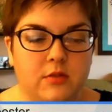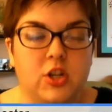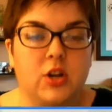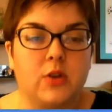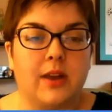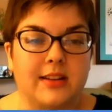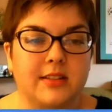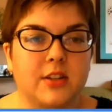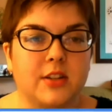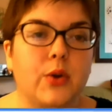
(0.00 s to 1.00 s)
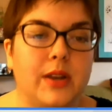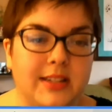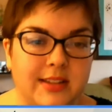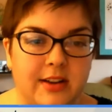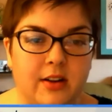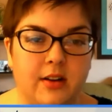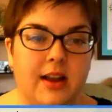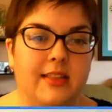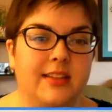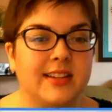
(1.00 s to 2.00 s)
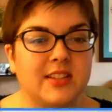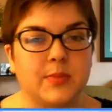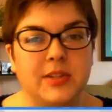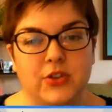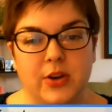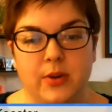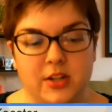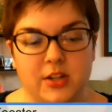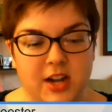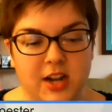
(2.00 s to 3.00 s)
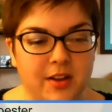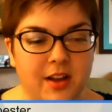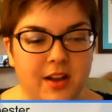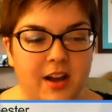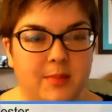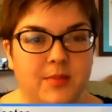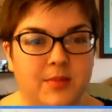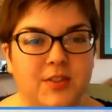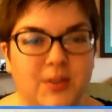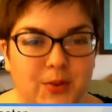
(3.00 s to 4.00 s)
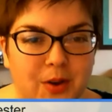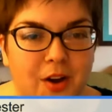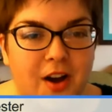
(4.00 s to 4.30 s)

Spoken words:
Joan Gans Cooney Center at the Sesame Street Workshop. So